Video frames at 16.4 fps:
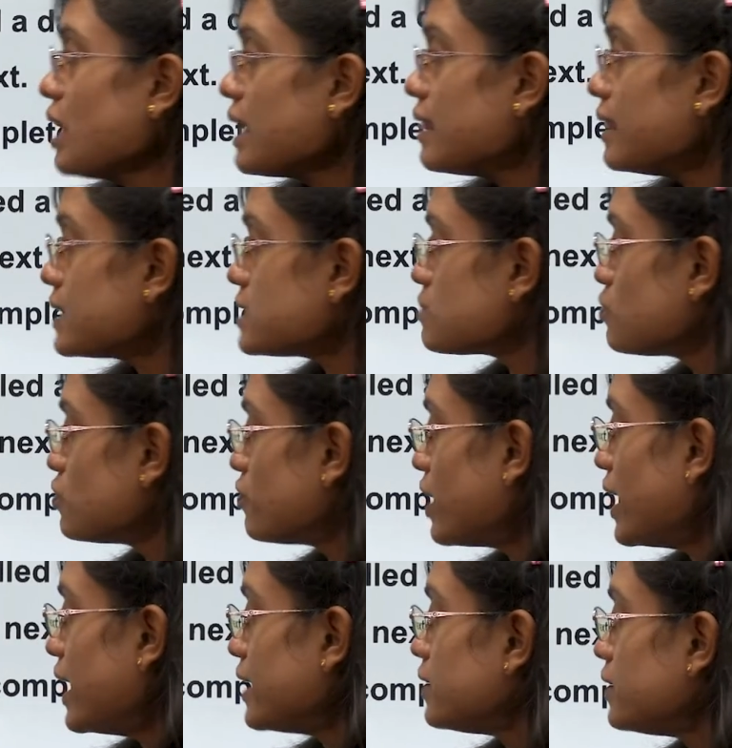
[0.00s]
Let's move
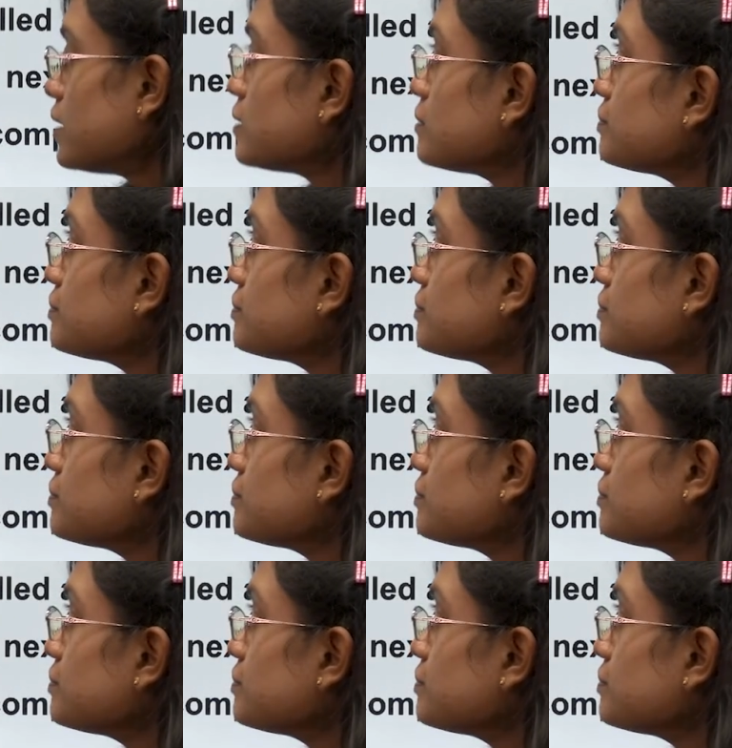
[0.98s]
ahead.